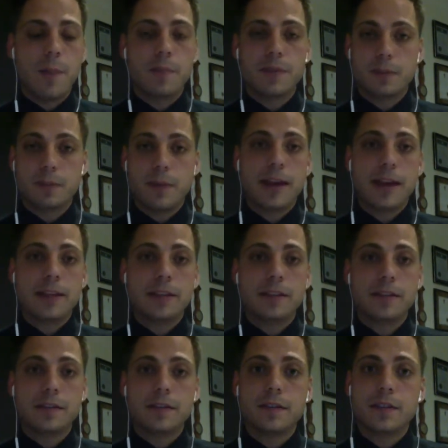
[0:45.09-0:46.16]

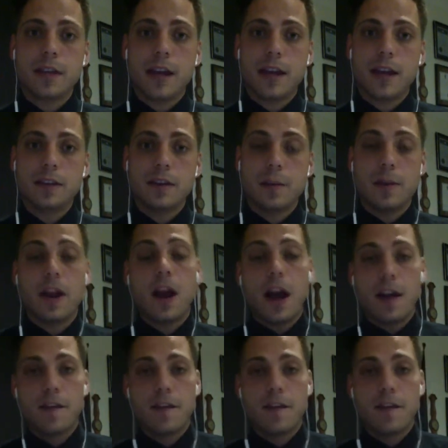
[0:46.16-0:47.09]
perspective that I